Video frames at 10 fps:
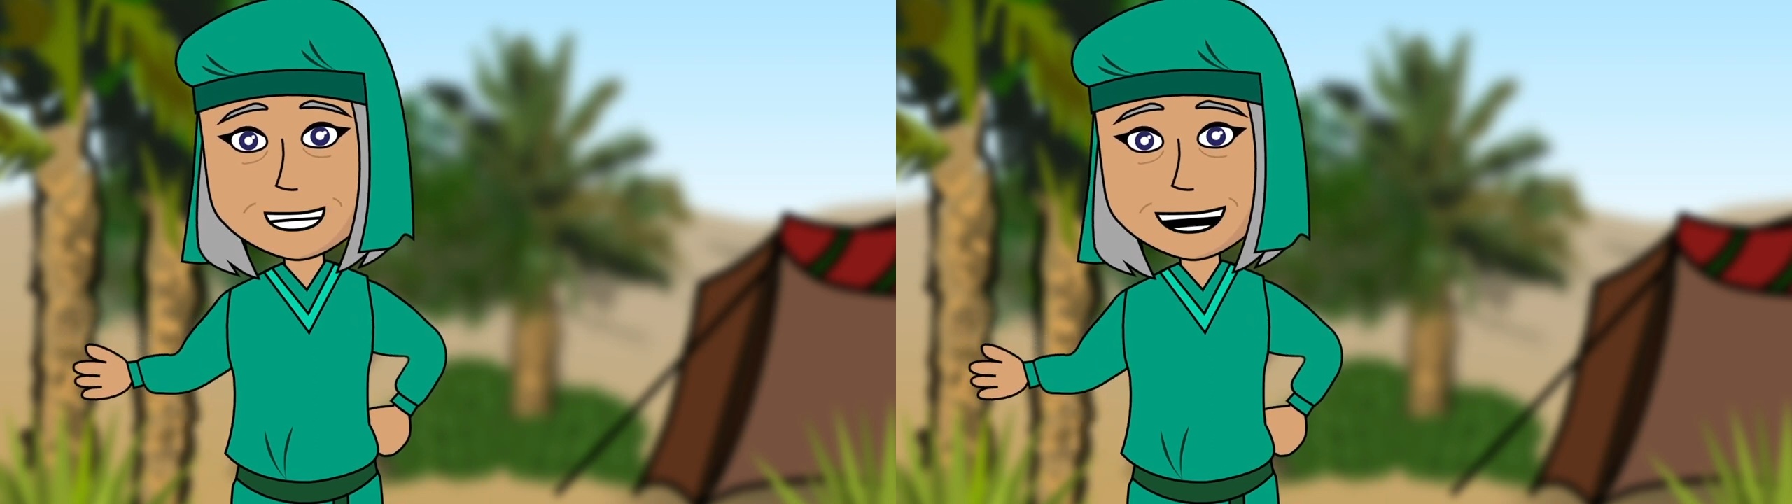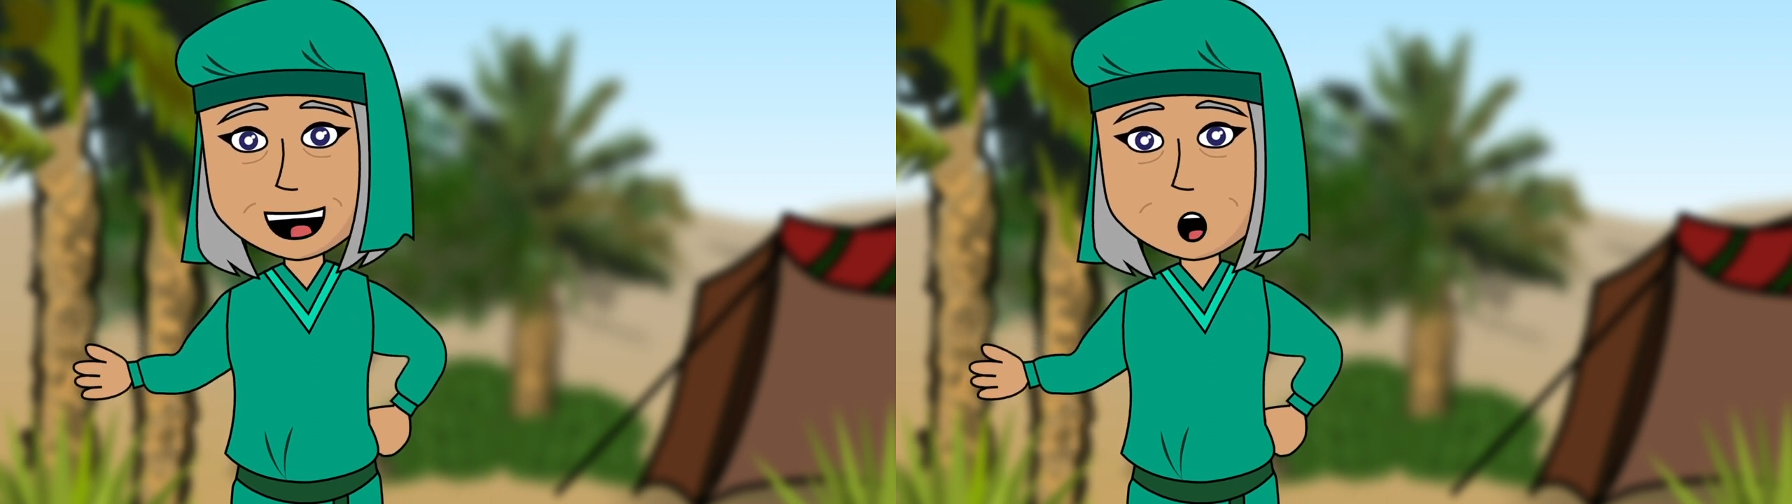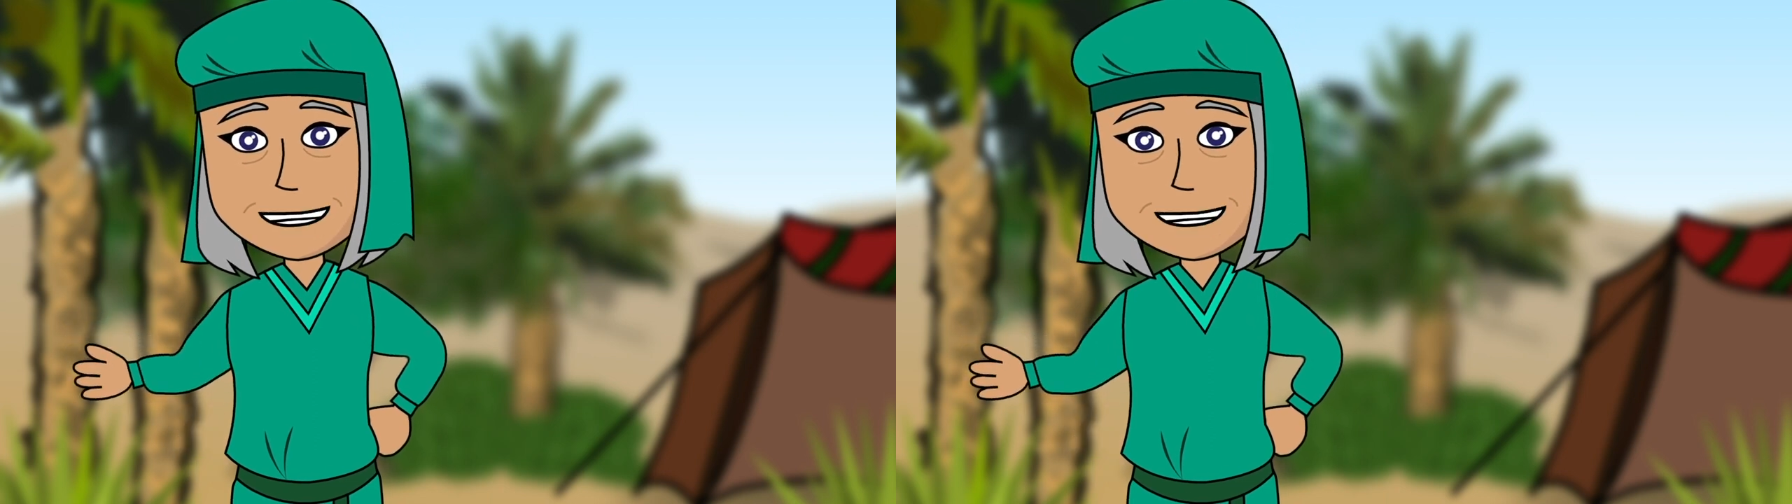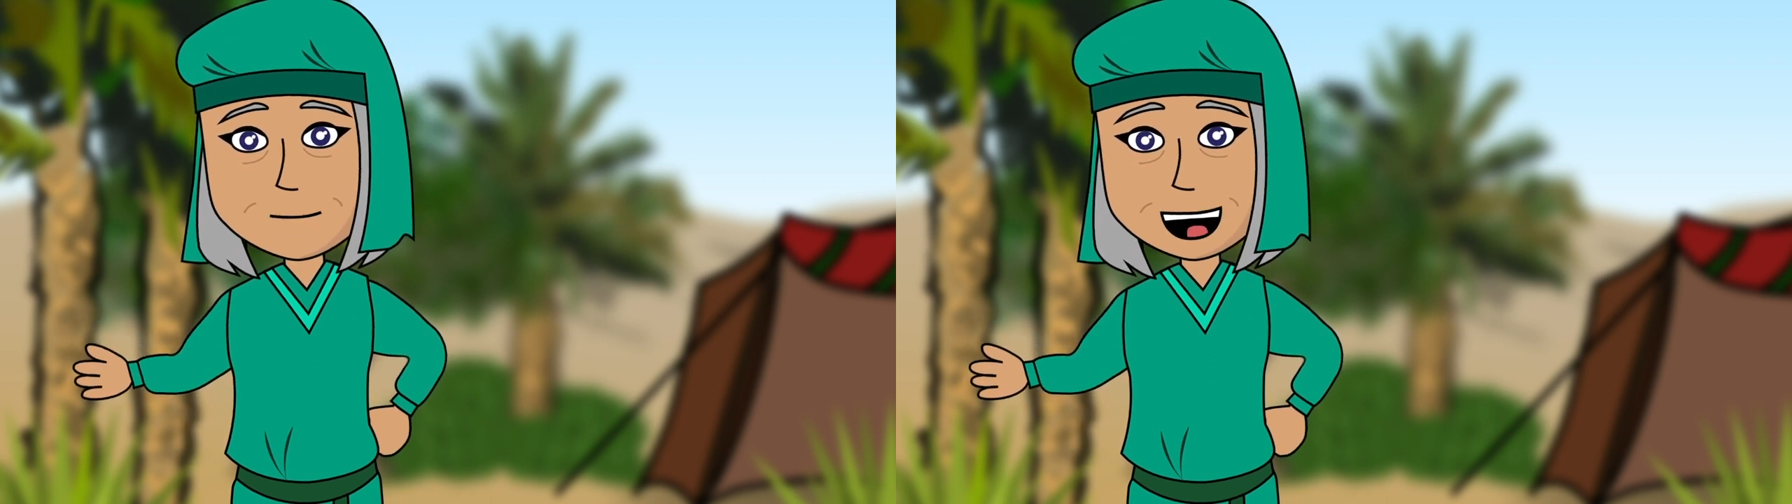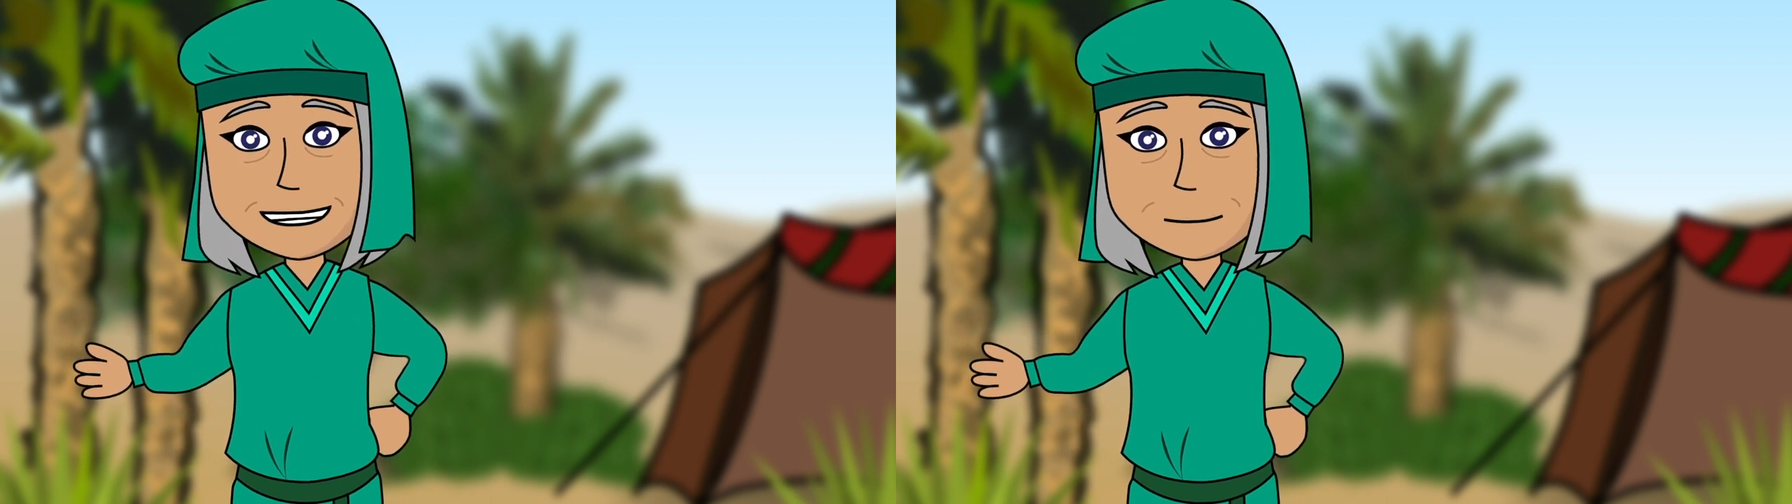He asks
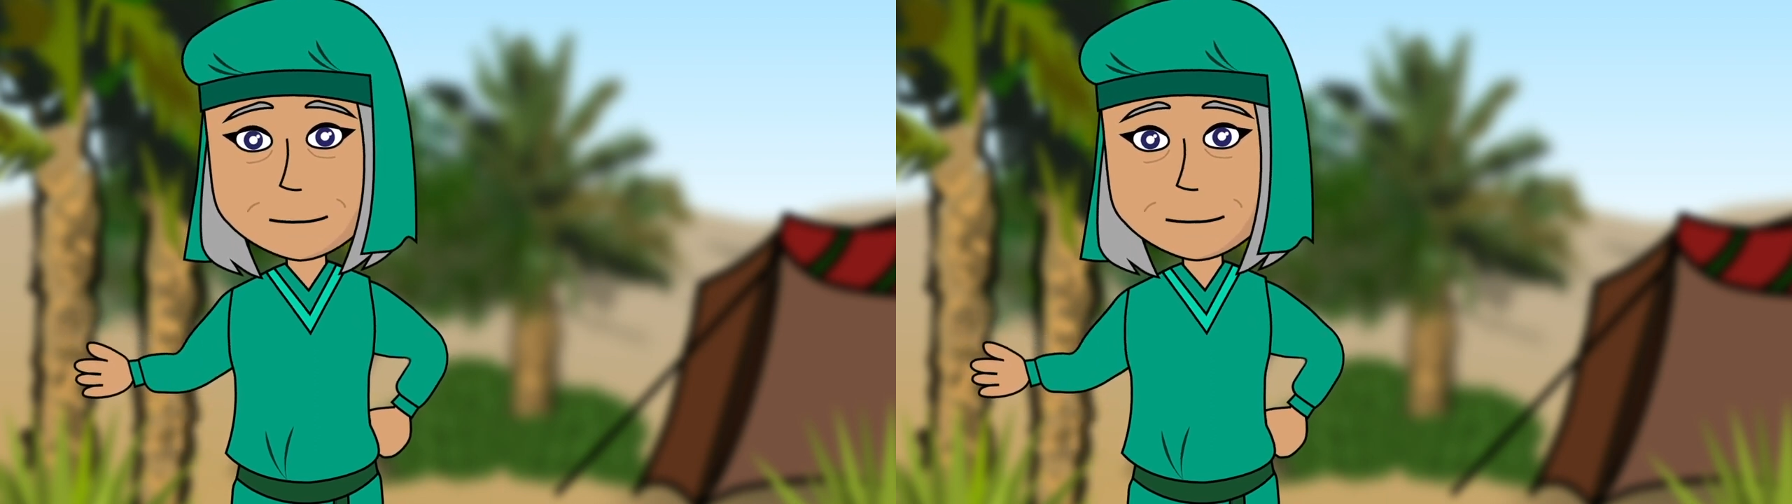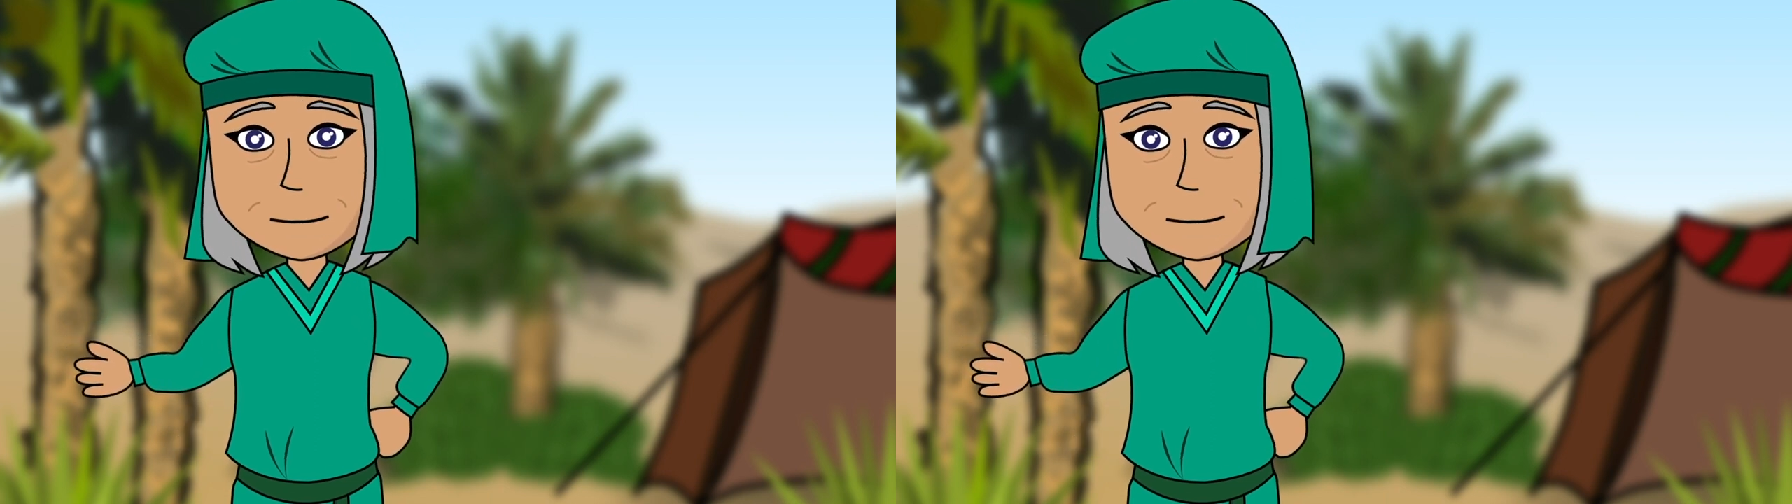of us,